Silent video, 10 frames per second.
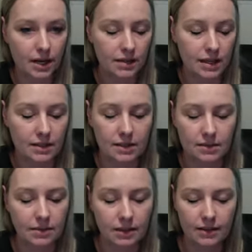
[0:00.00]
that's
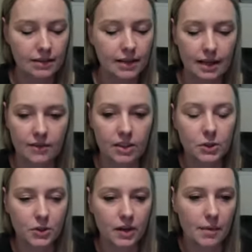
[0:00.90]
kind of a
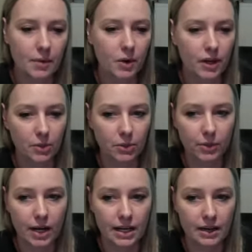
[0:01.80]
little thing I'm going through
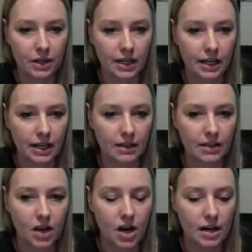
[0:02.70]
right now and getting
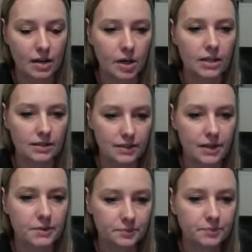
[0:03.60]
caught up on. So.